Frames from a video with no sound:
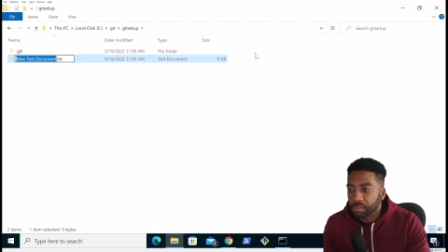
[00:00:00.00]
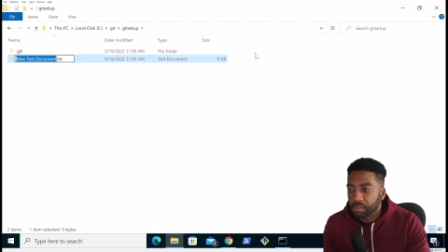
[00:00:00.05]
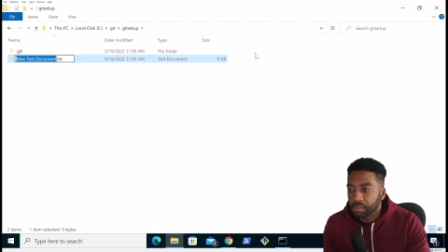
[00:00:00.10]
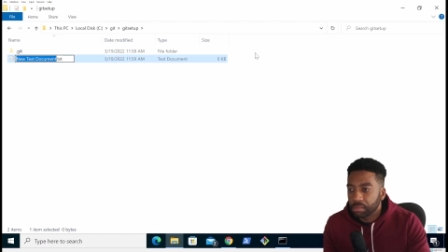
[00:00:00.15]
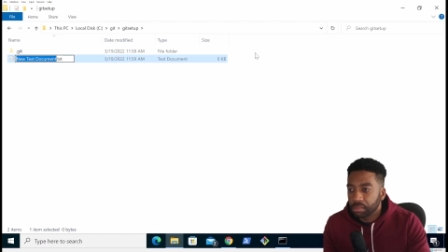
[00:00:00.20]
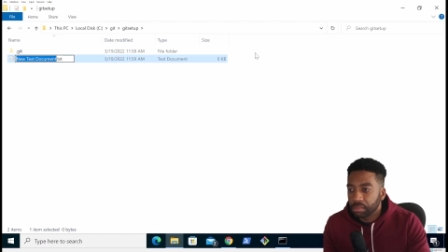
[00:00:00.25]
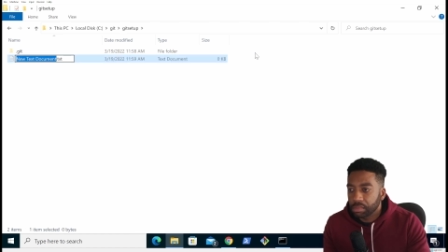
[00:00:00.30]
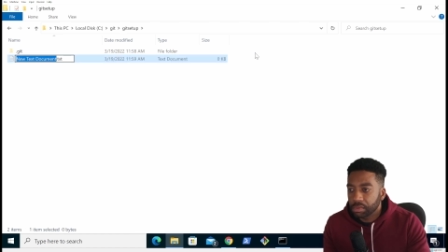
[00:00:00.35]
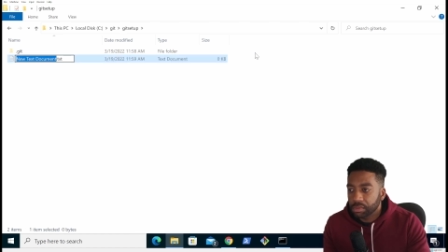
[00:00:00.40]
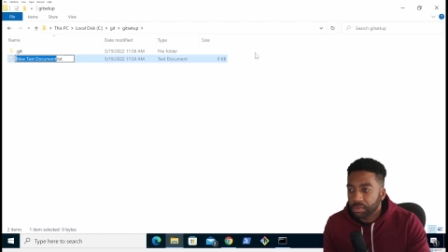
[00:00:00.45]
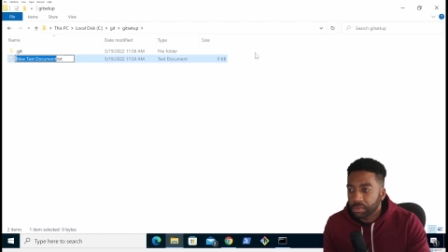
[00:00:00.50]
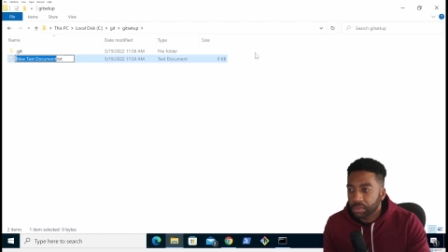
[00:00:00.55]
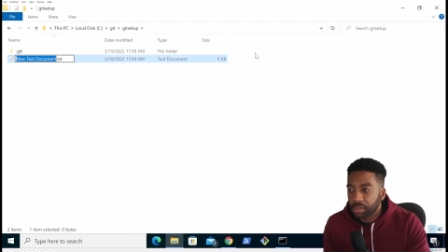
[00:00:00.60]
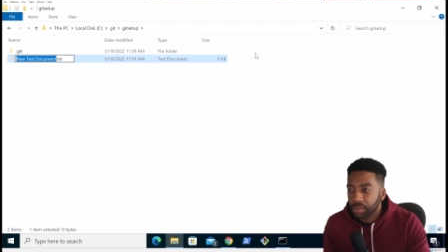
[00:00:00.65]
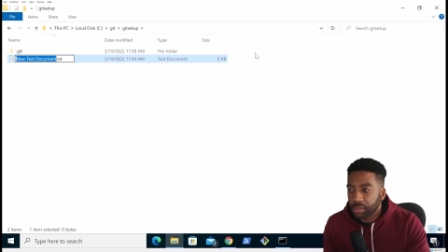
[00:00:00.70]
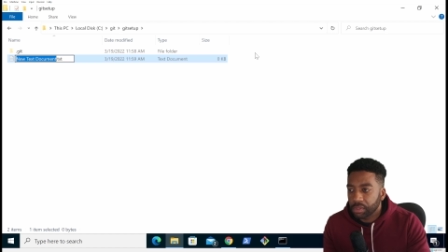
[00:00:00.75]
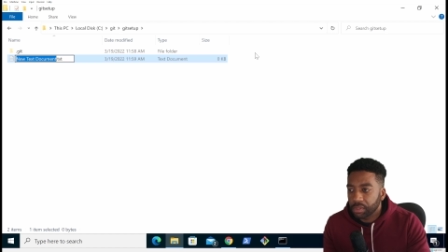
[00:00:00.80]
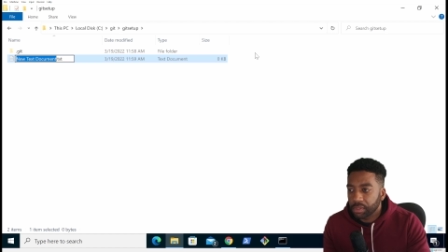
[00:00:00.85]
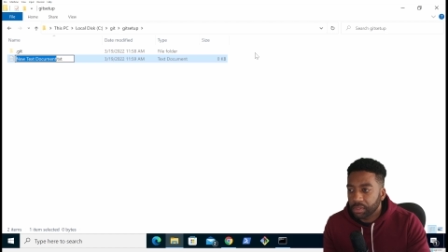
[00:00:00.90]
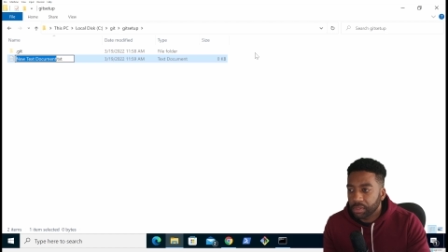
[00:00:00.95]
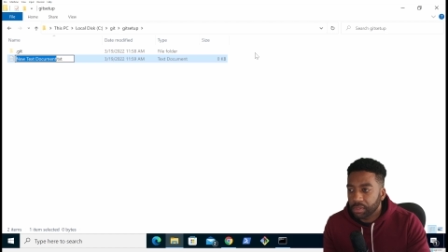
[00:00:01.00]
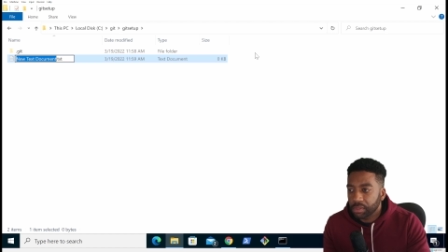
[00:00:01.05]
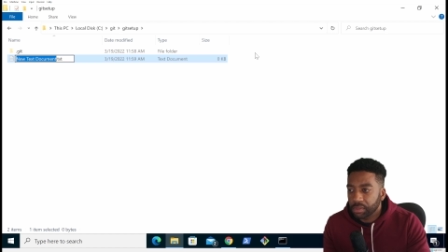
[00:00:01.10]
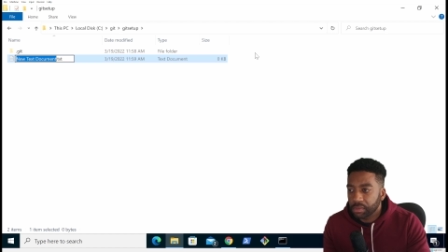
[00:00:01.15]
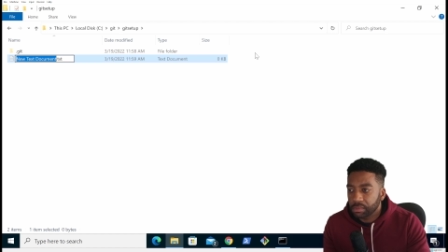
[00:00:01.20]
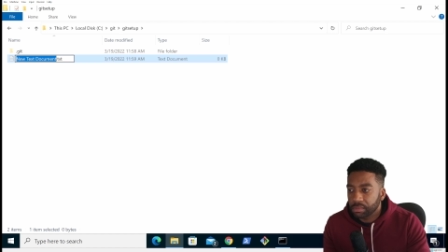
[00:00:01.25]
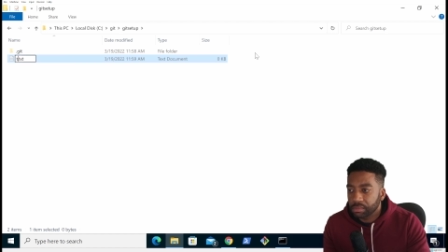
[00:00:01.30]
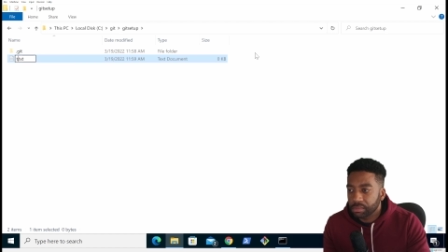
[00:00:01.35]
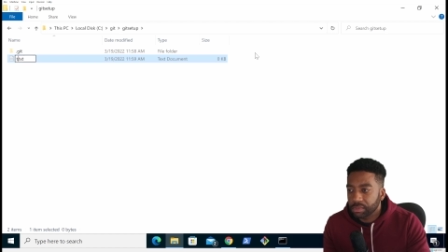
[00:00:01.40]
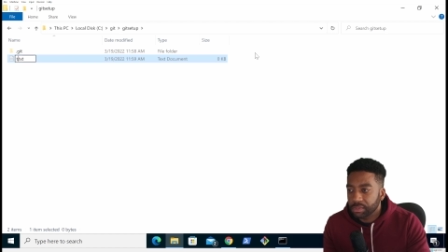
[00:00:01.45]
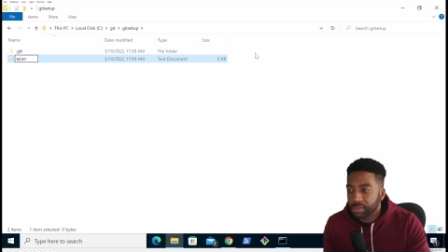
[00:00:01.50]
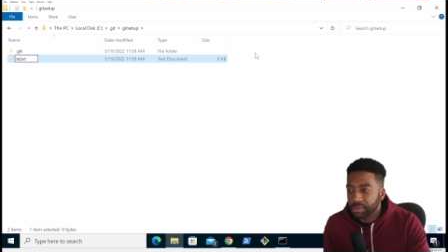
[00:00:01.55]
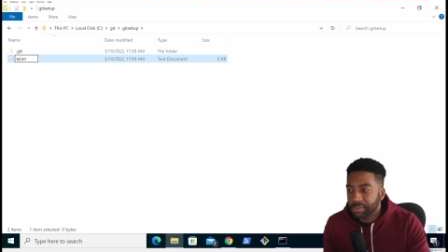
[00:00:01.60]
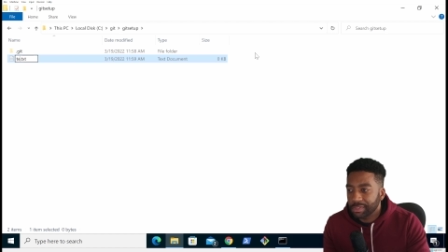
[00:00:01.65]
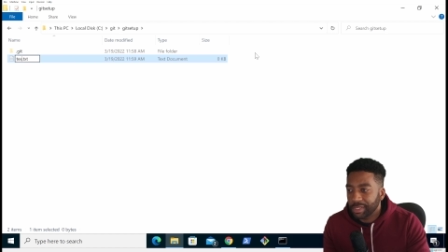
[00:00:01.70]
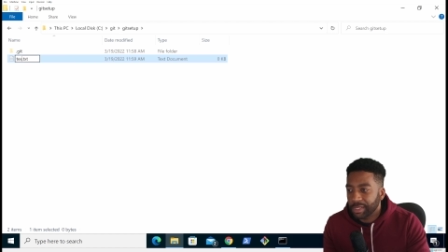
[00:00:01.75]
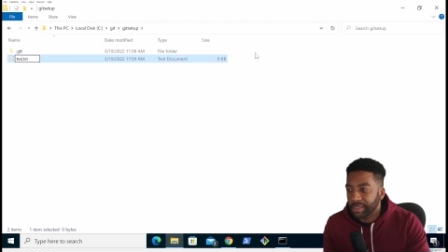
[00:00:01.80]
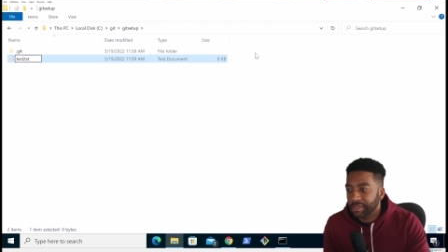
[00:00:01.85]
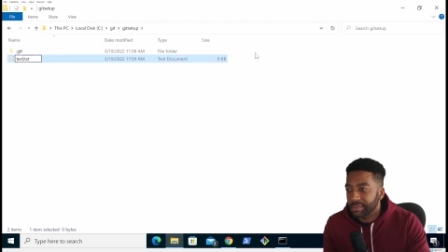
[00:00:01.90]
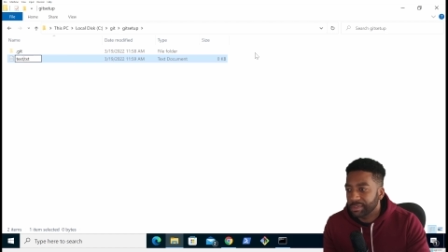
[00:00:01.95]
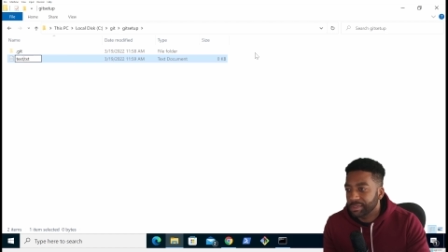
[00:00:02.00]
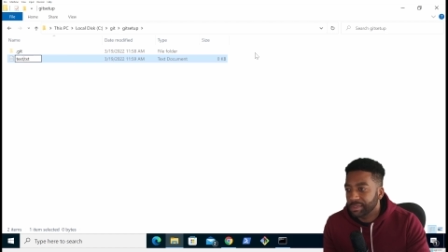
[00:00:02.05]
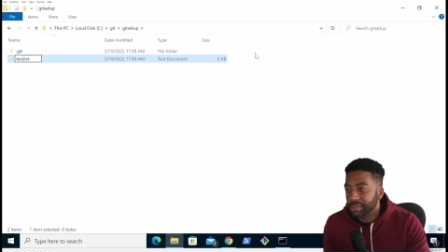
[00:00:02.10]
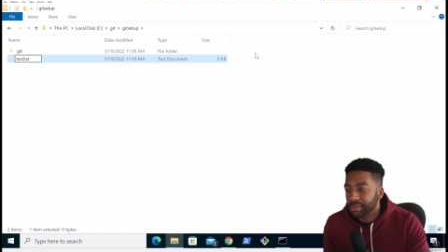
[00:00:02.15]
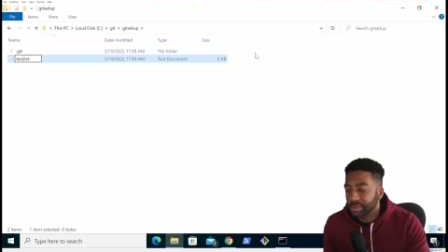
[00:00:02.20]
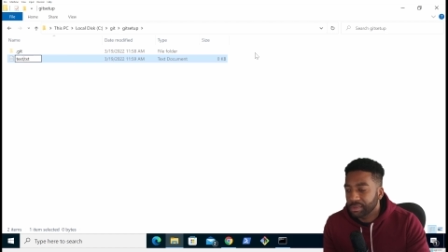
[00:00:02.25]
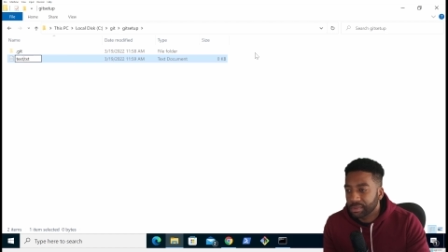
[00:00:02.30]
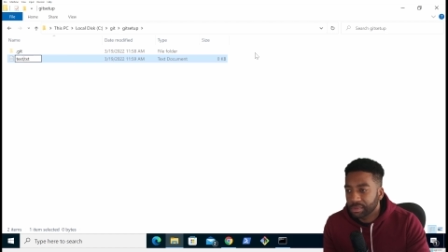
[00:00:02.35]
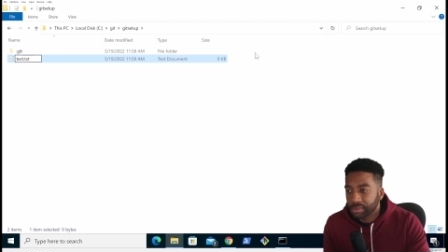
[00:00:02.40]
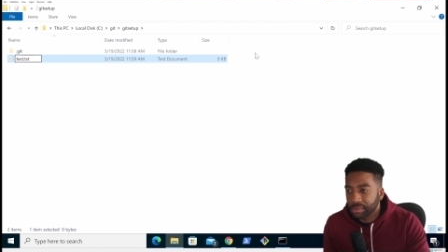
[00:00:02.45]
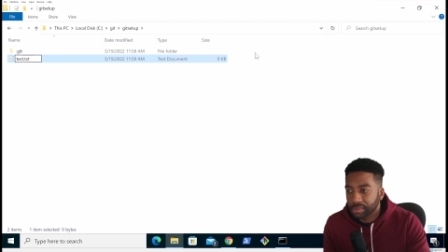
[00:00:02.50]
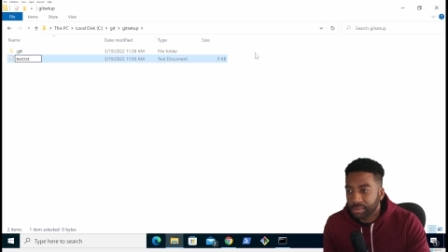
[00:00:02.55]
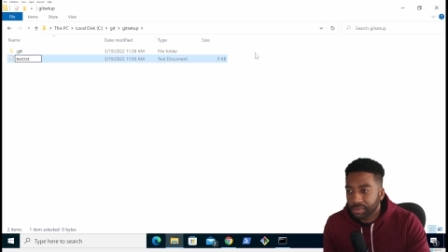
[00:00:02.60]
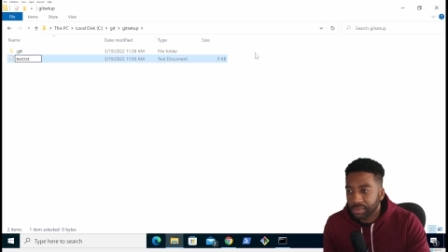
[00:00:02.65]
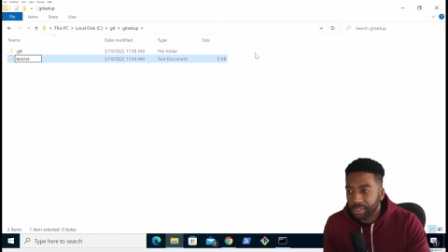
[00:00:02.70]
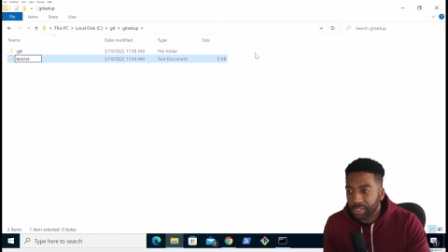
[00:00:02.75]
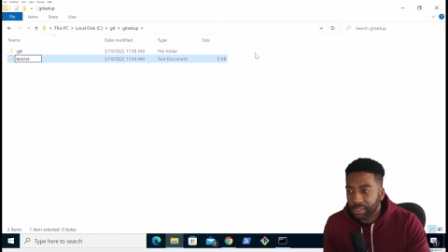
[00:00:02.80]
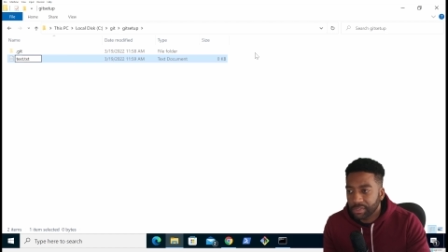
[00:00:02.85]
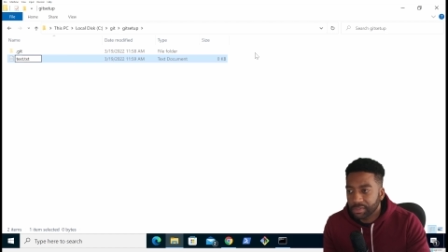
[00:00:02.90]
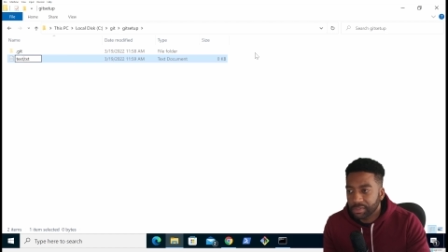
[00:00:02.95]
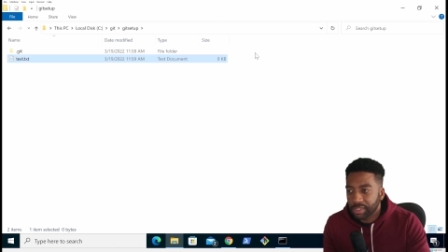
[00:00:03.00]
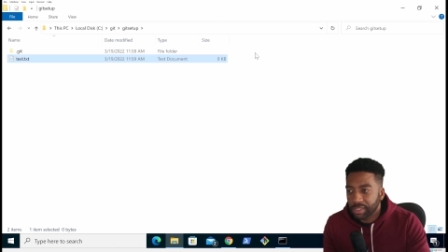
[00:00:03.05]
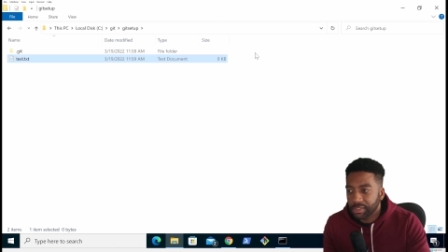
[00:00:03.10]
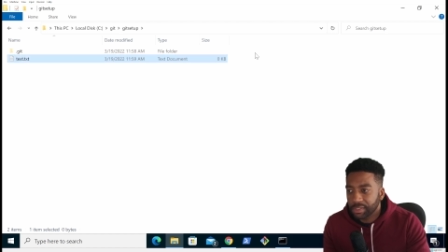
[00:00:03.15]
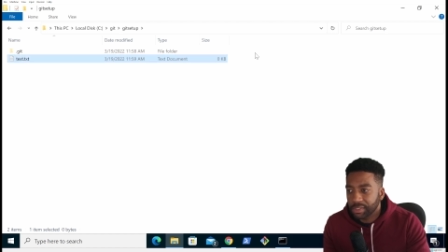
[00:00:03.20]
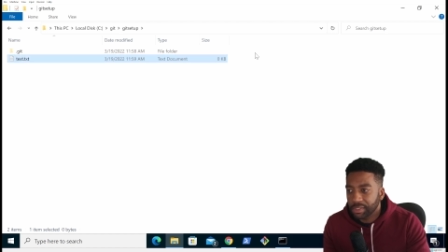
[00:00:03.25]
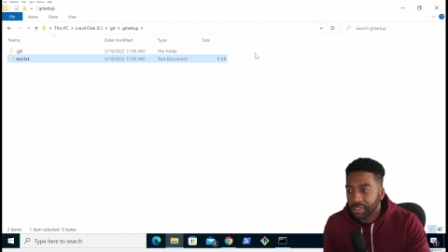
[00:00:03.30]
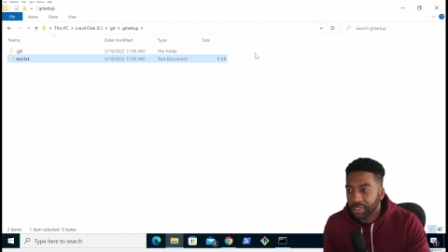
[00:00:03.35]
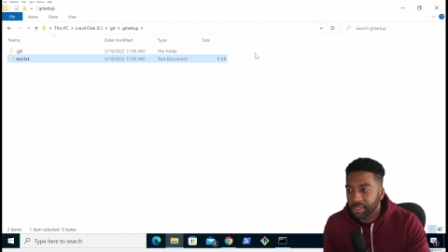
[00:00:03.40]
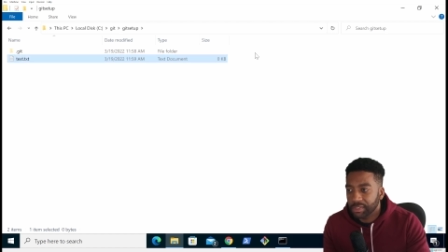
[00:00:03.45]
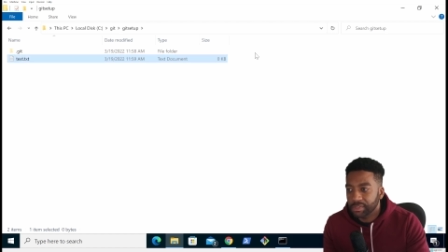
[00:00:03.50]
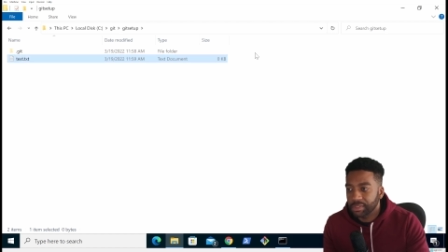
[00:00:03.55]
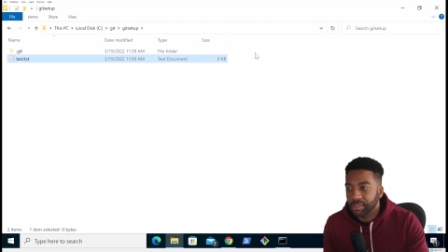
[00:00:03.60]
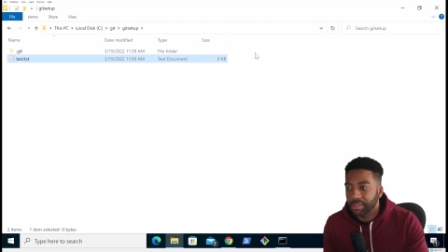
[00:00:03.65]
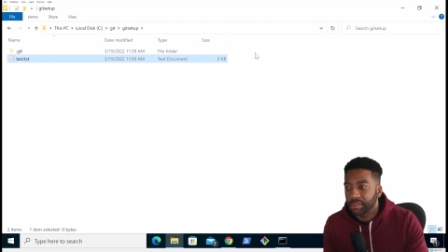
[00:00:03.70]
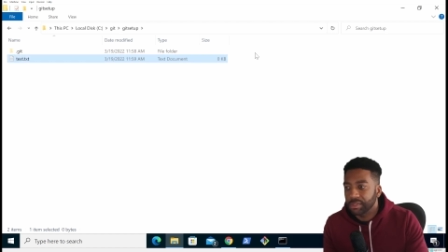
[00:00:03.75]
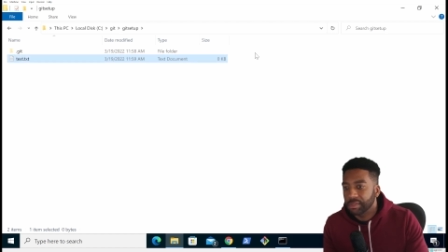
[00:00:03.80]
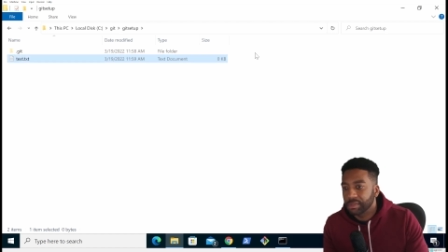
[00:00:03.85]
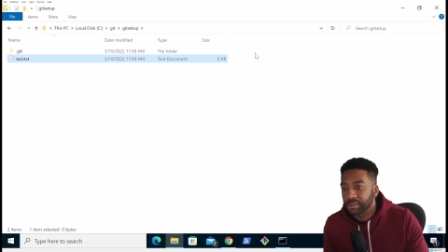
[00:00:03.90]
let's call it just test.txt.